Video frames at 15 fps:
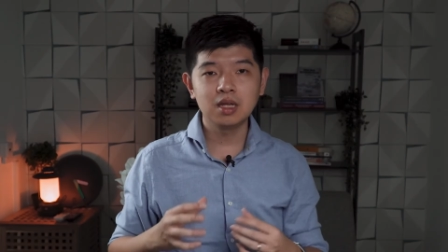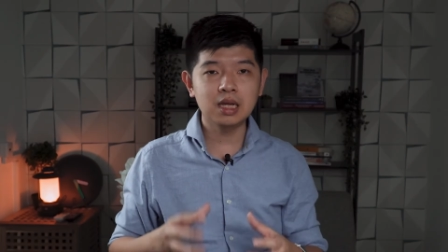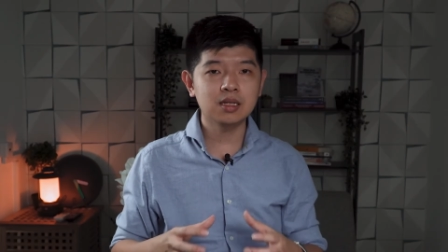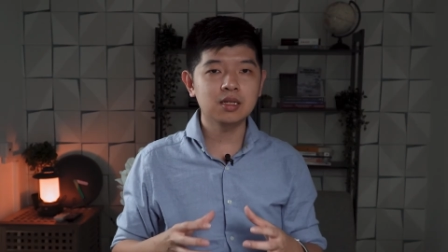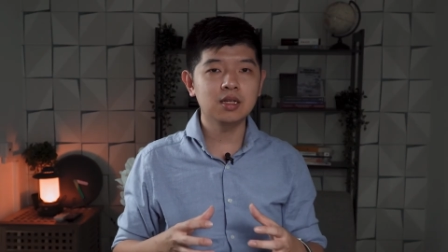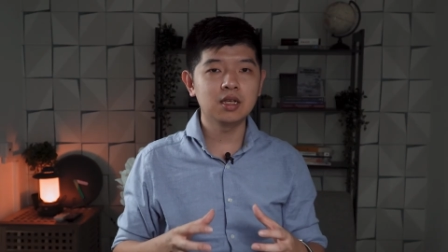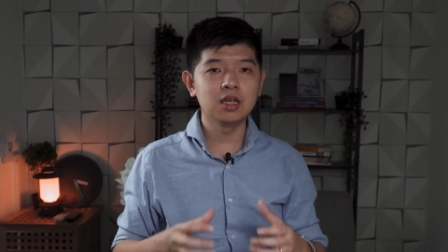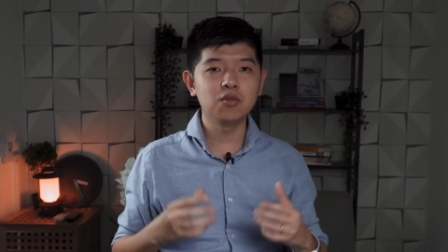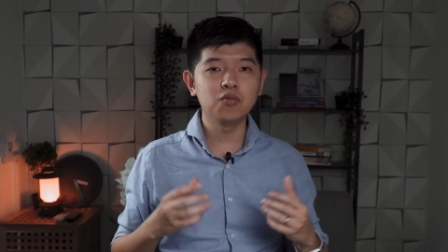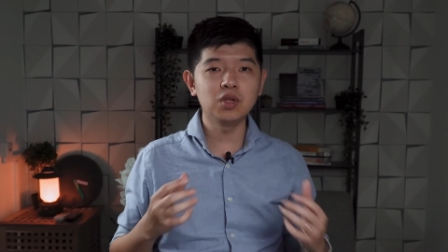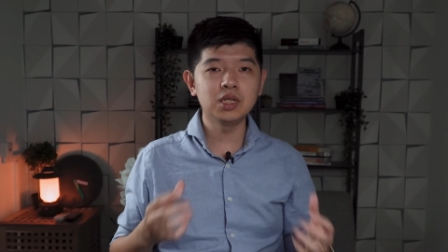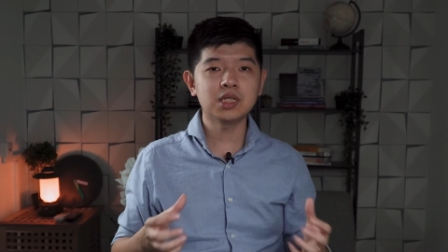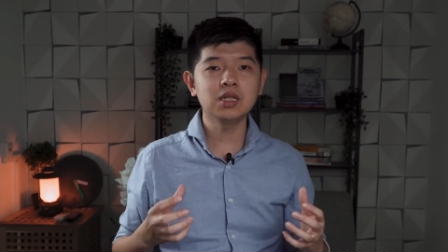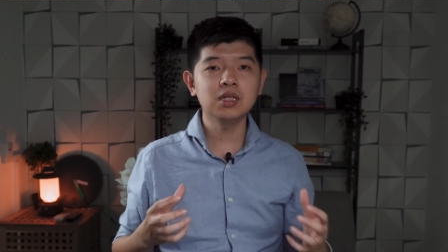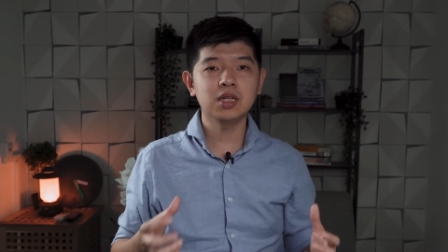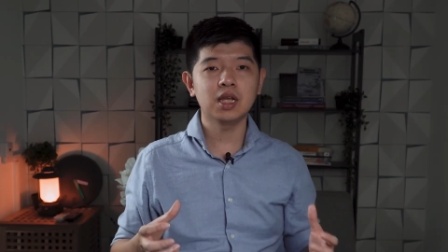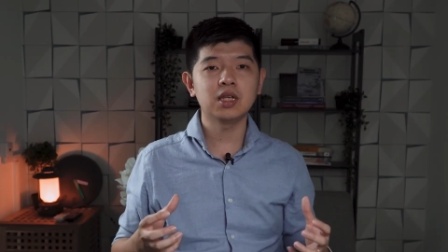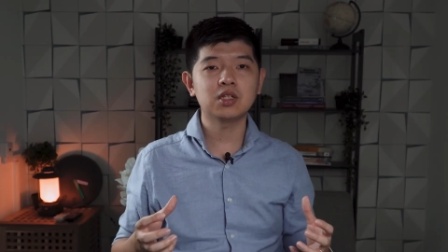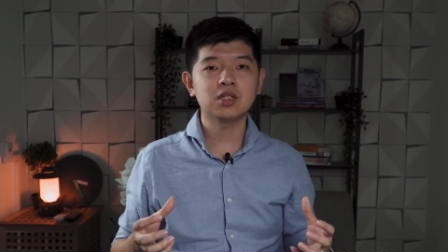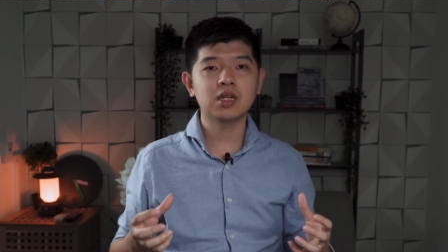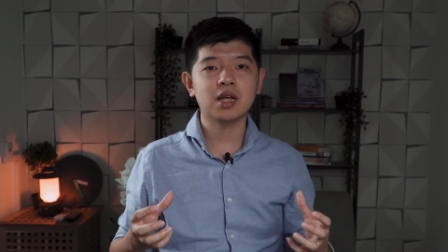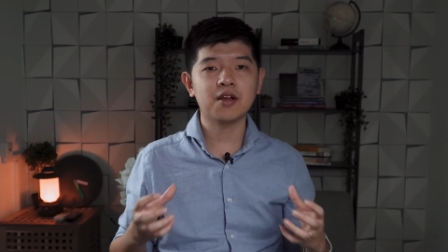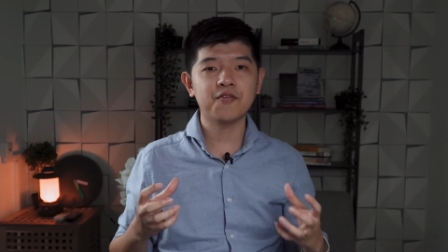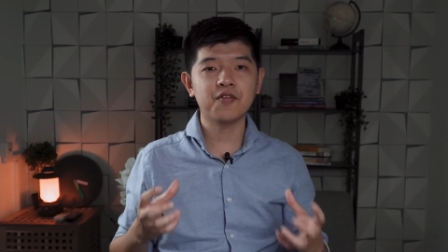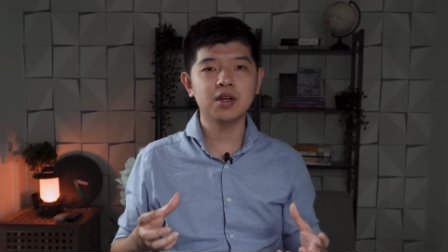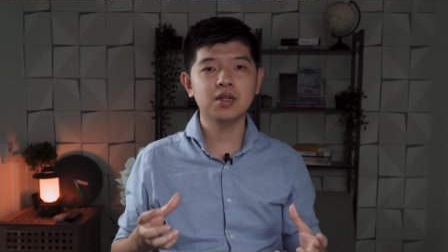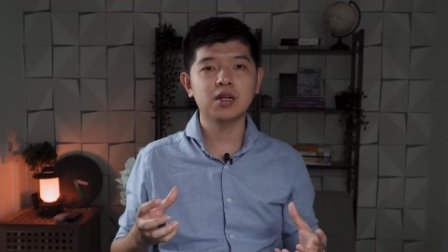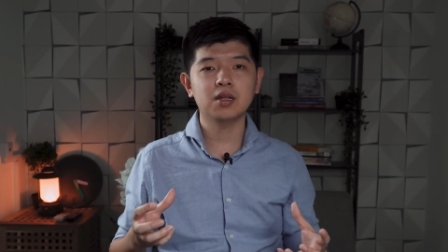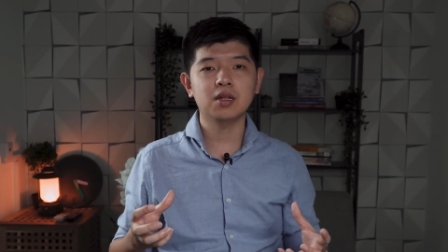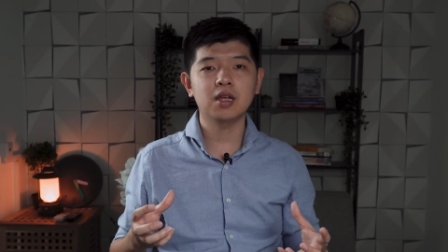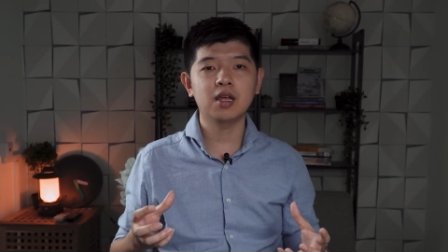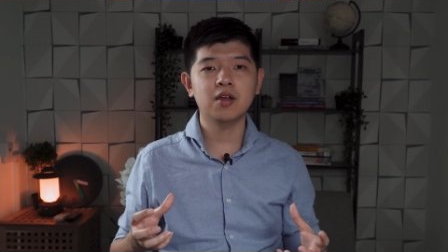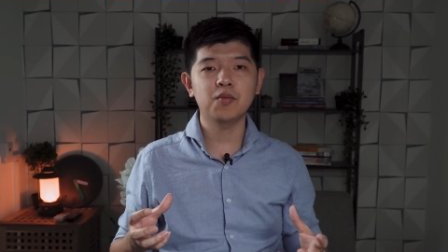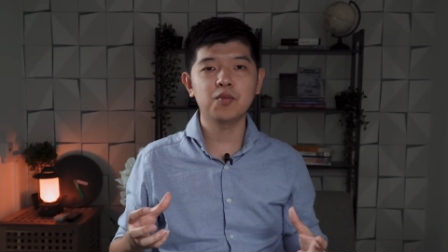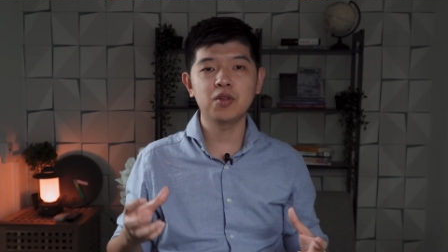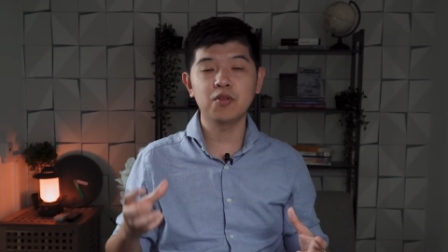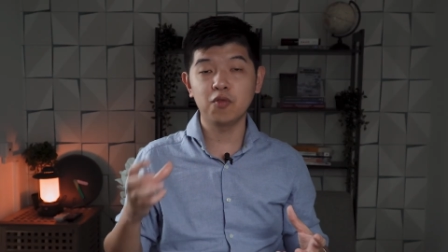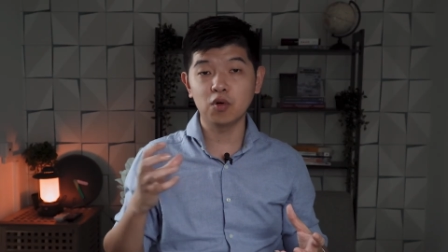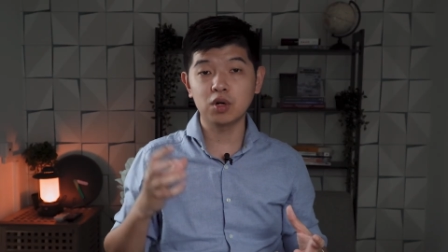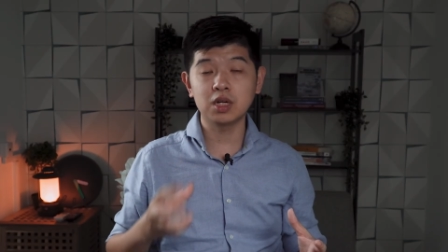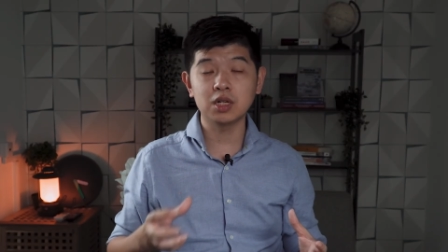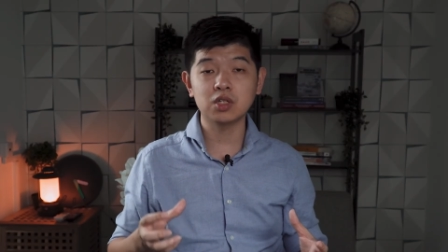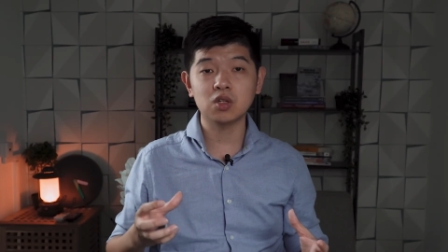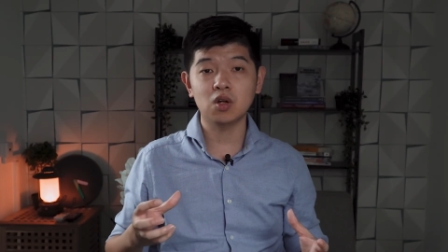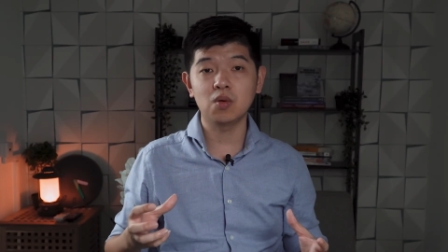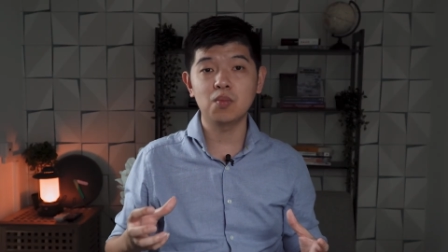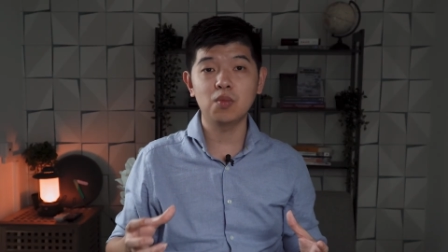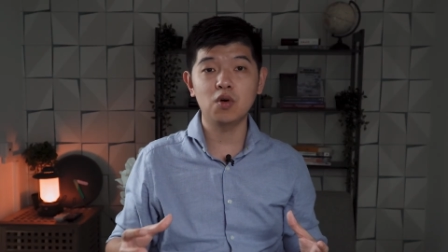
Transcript: Yet, in recent days, I find that they have been focused on